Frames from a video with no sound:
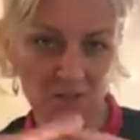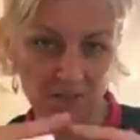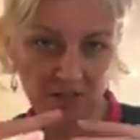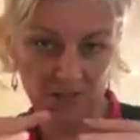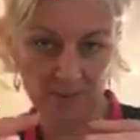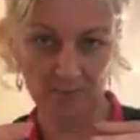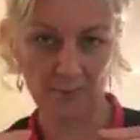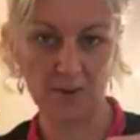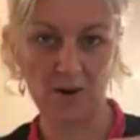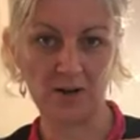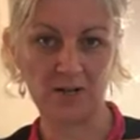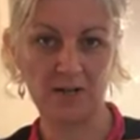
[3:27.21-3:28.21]
They come
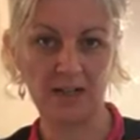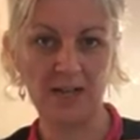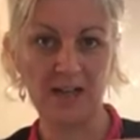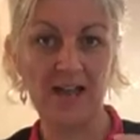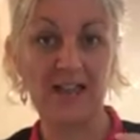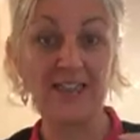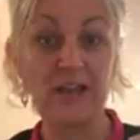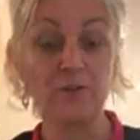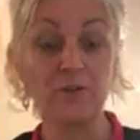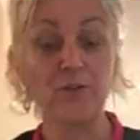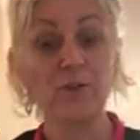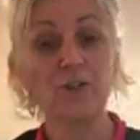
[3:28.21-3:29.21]
apart. Now
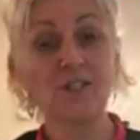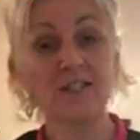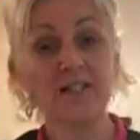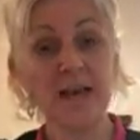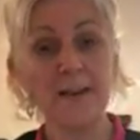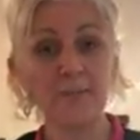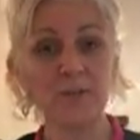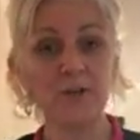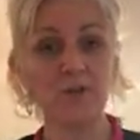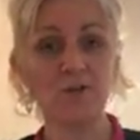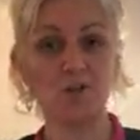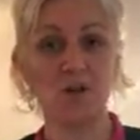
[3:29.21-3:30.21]
for you to temper
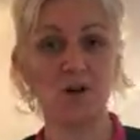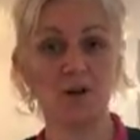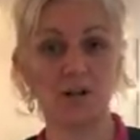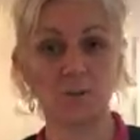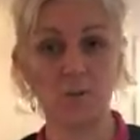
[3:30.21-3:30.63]
your chocolate,